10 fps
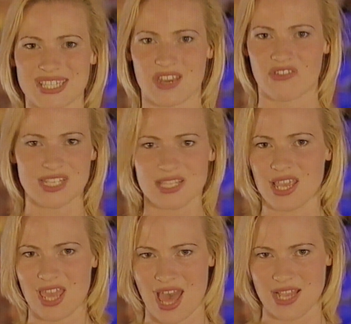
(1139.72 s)
grizzly
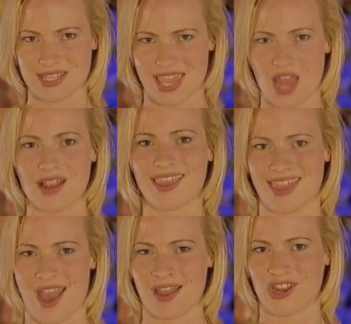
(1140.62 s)
guys get
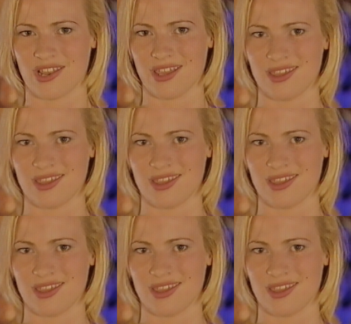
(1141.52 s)
gangly.